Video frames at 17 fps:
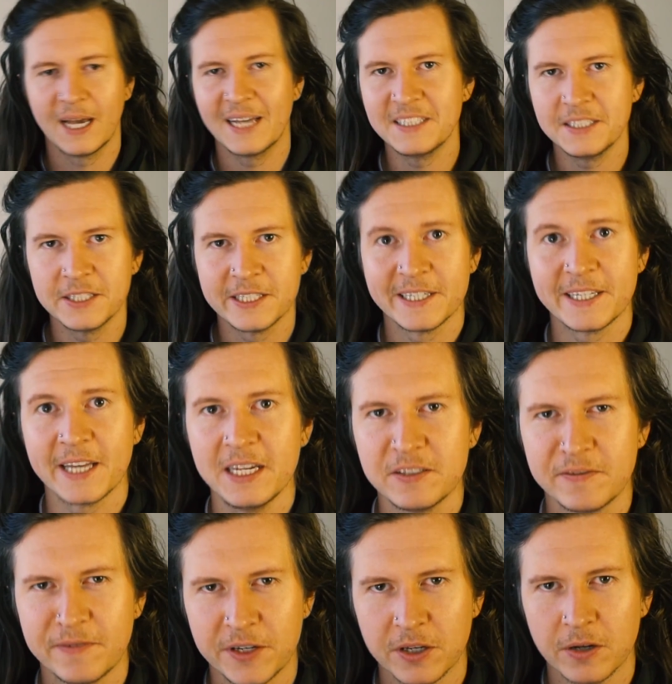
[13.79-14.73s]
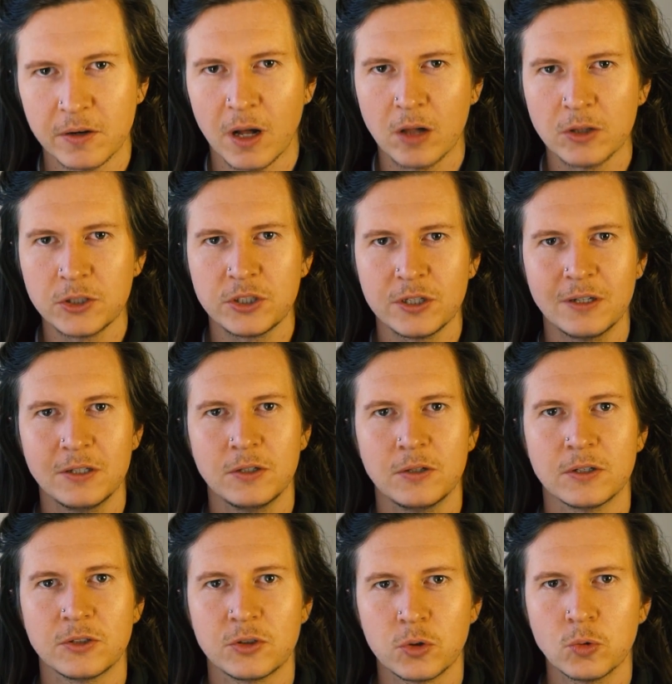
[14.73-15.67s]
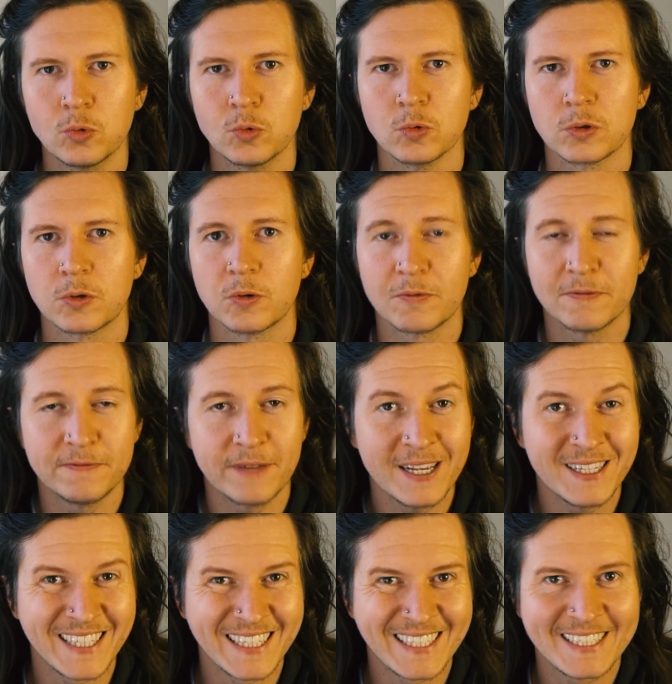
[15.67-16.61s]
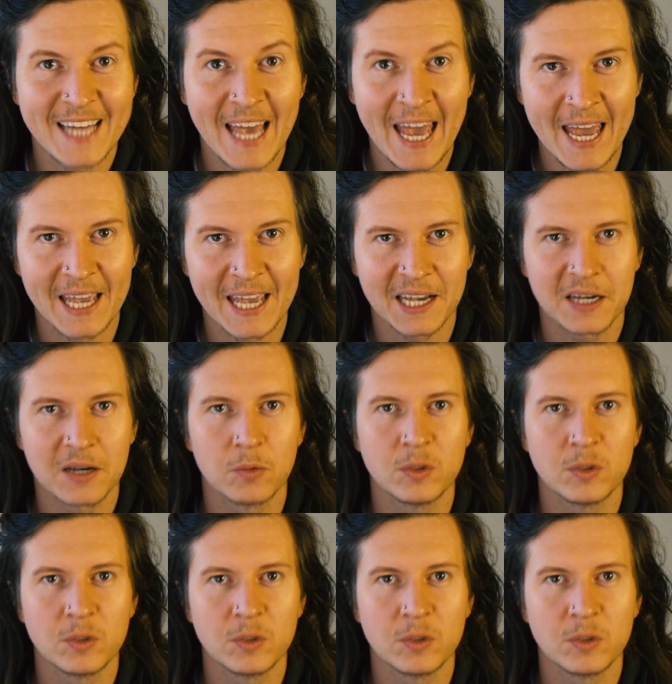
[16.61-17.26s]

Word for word: And in today's video, I'll show you a tool called Phraser Tech,